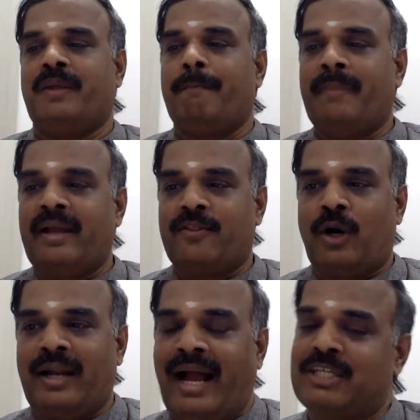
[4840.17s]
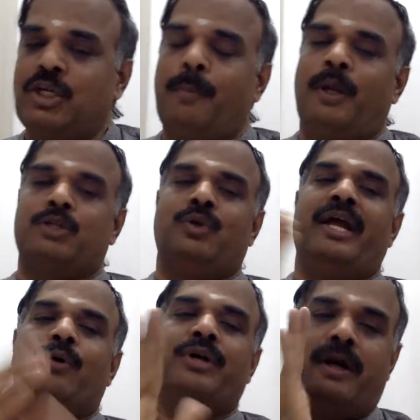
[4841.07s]
Based on actual production only
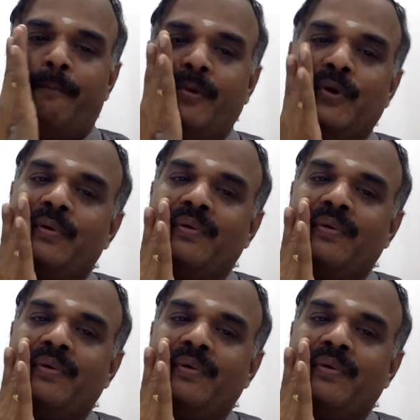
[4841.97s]
how to compute.